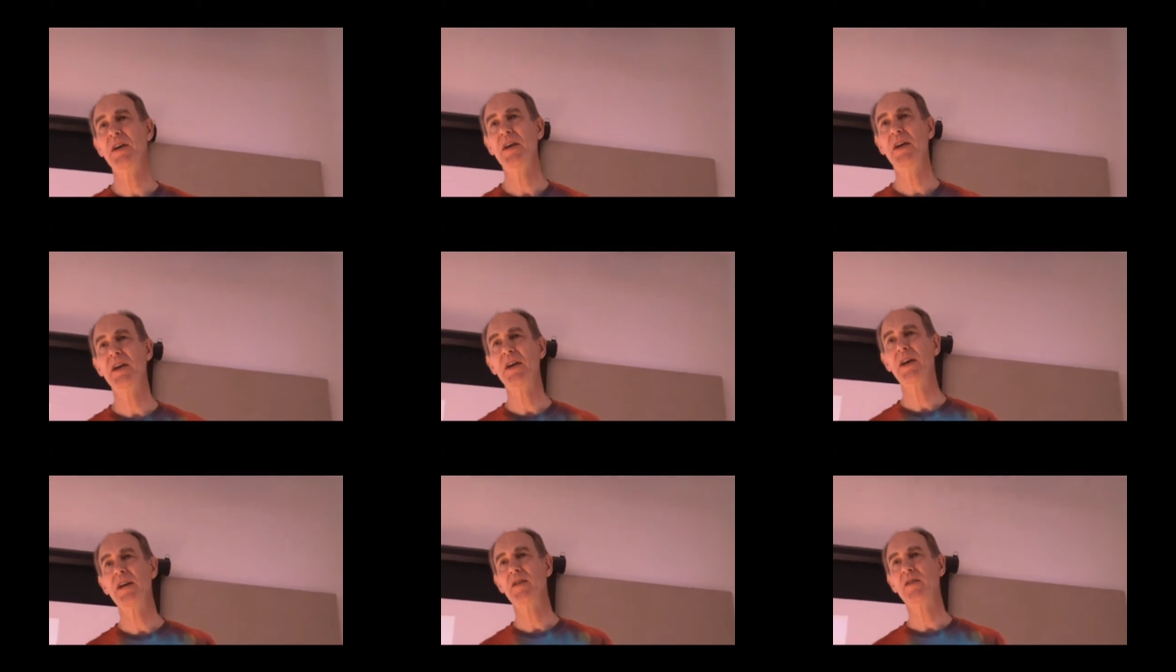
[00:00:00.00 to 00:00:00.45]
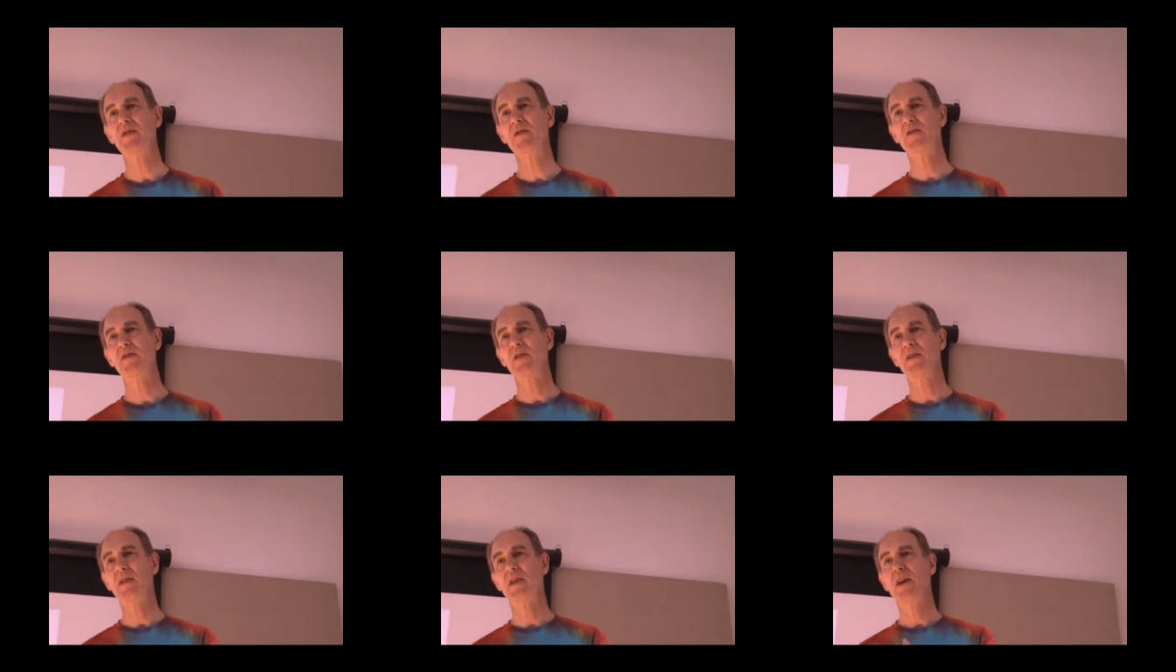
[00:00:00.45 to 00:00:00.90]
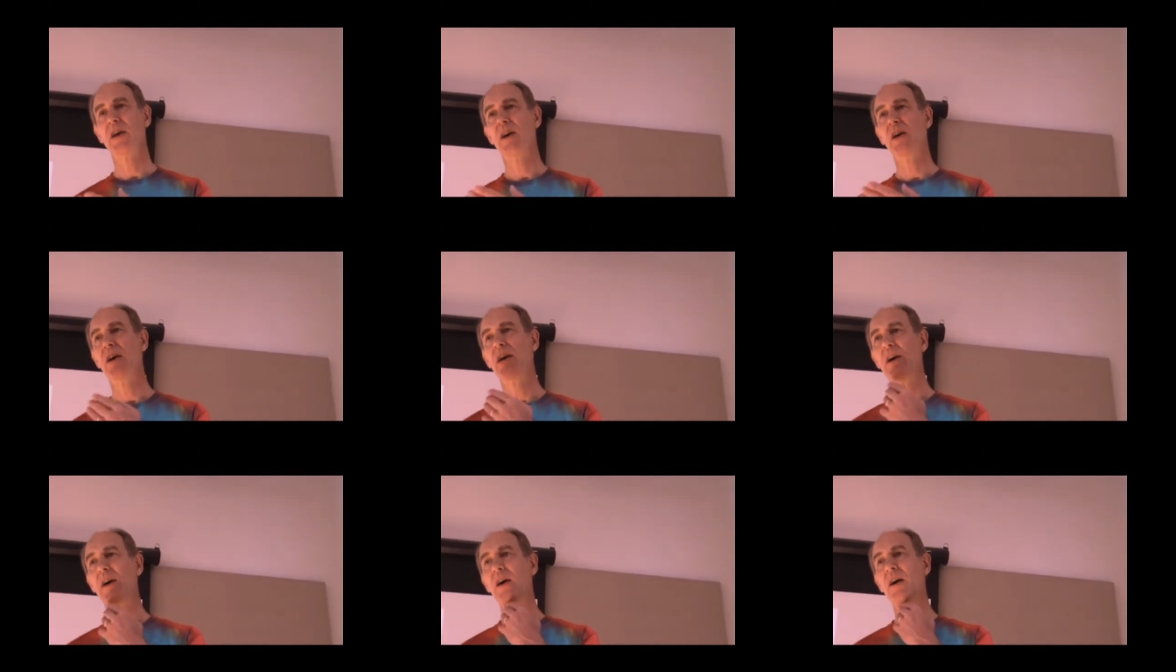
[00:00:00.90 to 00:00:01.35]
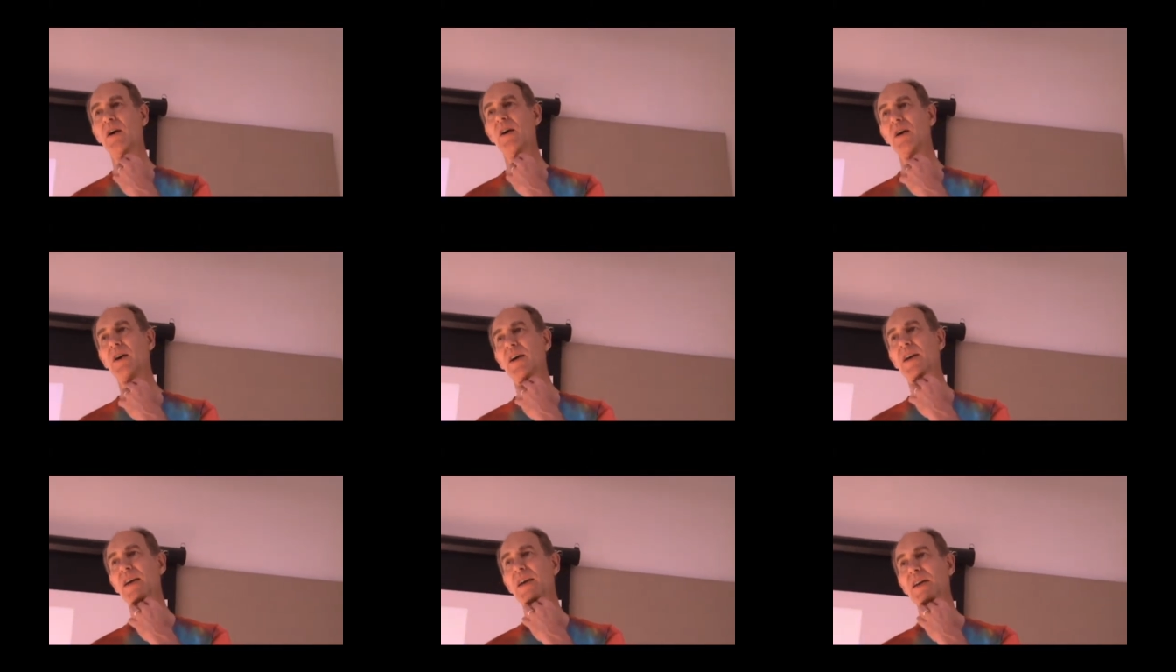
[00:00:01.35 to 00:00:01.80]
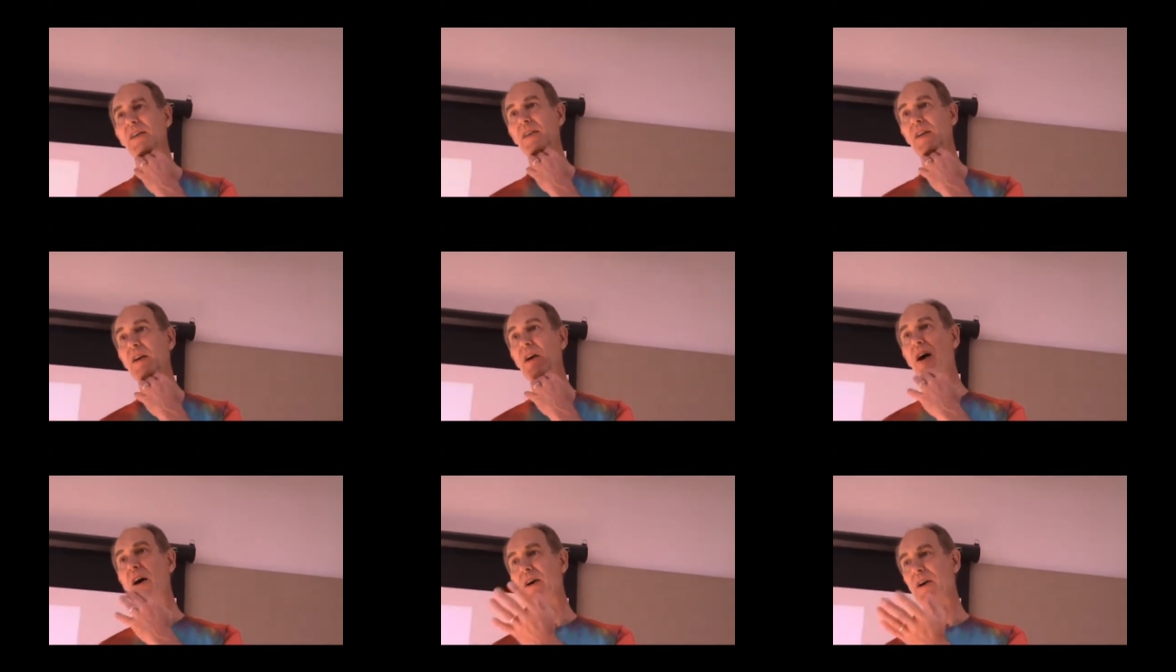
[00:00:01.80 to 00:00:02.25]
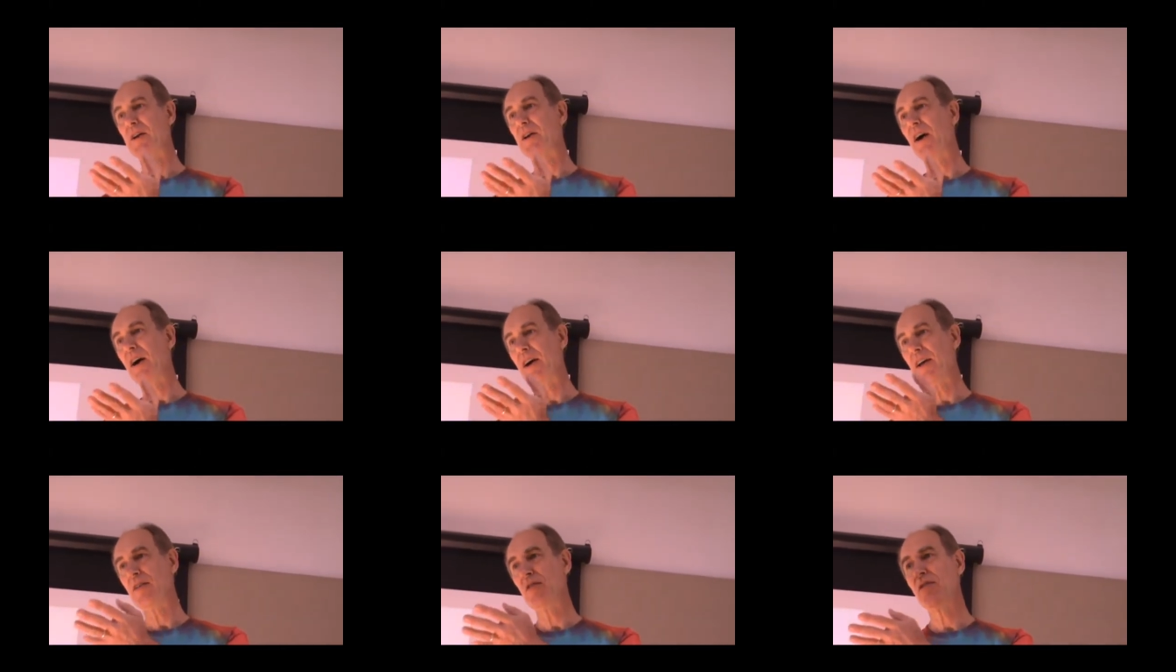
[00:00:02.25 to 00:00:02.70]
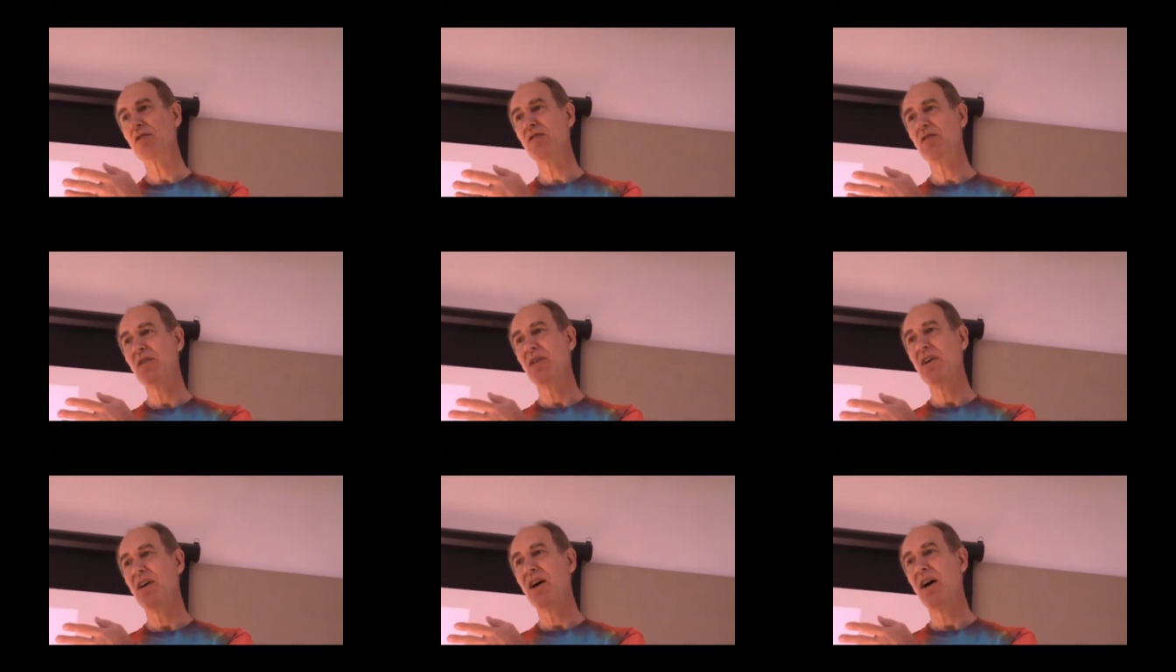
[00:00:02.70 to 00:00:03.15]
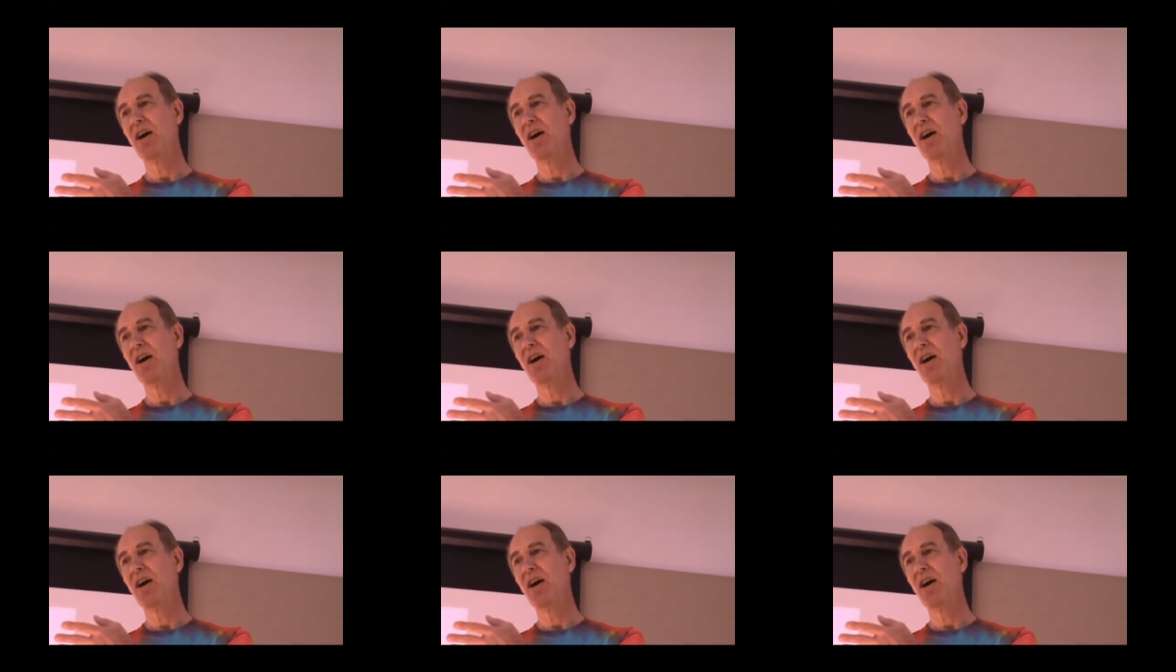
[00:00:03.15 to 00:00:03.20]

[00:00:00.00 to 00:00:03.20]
the eons and the archons